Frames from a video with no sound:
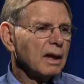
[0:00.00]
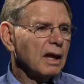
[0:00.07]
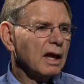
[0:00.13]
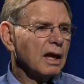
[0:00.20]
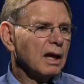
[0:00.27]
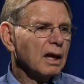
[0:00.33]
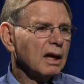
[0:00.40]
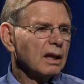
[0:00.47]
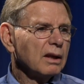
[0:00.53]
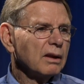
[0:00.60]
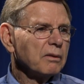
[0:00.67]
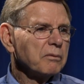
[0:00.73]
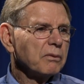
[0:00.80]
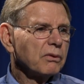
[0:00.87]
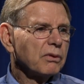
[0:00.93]

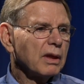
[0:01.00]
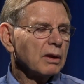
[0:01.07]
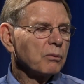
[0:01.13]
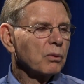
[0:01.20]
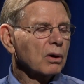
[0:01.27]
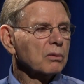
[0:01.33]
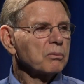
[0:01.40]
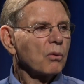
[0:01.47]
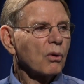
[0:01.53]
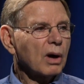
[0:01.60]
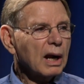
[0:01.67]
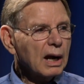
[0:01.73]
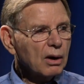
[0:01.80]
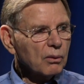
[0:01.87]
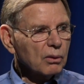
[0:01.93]
and they work more
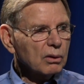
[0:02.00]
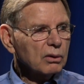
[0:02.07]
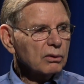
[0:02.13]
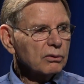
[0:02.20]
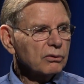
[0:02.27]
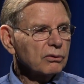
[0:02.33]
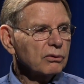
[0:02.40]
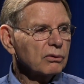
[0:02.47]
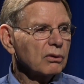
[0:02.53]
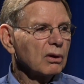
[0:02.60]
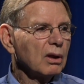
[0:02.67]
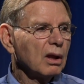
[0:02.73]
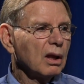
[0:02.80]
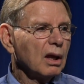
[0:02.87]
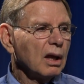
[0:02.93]
hours.
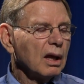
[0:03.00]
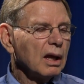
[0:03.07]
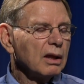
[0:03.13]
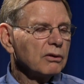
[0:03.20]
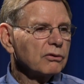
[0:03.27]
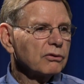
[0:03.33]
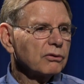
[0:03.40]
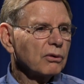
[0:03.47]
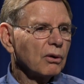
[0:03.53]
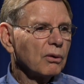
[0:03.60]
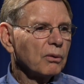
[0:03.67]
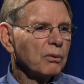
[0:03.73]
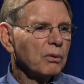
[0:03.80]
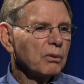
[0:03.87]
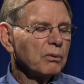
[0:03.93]
And
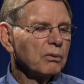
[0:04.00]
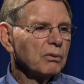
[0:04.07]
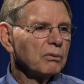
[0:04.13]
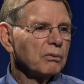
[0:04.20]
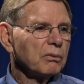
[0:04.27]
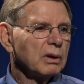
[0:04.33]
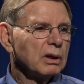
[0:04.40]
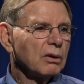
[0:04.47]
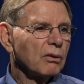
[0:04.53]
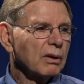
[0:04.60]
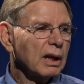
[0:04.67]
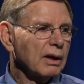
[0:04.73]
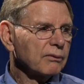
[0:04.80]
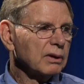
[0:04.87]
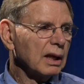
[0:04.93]
so we don't
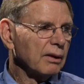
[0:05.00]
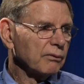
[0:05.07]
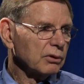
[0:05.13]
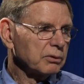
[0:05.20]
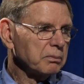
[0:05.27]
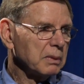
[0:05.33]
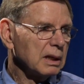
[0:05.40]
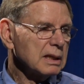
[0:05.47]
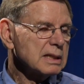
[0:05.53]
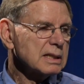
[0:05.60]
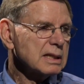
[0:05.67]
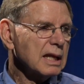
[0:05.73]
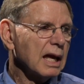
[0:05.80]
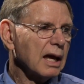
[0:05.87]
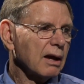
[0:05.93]
have to have as many
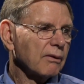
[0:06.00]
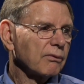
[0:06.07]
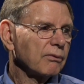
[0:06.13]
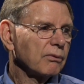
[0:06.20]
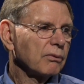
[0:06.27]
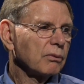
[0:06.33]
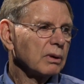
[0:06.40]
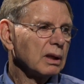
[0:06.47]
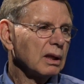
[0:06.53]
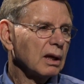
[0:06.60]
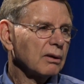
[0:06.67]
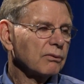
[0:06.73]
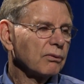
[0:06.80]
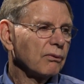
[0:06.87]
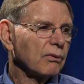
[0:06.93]
staff. We
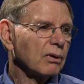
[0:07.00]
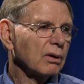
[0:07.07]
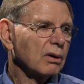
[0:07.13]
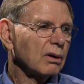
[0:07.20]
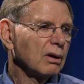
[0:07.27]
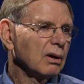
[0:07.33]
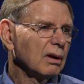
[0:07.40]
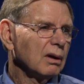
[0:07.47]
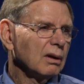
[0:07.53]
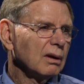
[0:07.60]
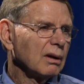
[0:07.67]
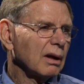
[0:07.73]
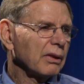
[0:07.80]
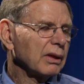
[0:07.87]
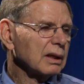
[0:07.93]
have, I
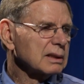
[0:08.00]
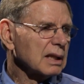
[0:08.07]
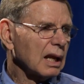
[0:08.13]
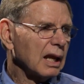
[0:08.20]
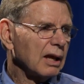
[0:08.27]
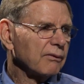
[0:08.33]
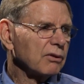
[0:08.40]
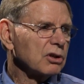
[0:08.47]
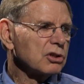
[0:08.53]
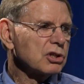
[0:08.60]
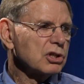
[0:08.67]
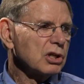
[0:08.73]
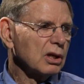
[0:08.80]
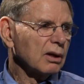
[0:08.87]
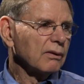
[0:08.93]
think it's 11
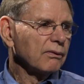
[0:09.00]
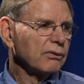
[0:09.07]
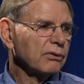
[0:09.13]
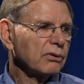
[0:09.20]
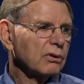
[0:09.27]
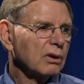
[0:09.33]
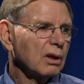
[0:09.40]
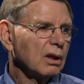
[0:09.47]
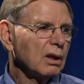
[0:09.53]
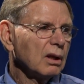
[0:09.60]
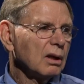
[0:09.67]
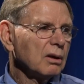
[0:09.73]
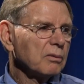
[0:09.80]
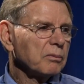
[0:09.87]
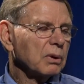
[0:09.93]
shifts
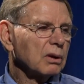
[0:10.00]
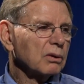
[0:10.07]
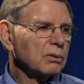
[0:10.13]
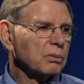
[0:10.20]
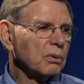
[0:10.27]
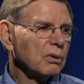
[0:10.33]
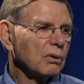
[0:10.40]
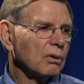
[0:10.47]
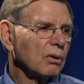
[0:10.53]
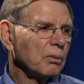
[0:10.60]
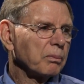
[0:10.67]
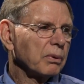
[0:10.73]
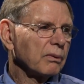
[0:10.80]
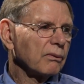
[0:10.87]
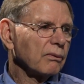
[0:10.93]
because we're
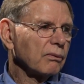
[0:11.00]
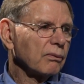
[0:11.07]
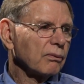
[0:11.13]
open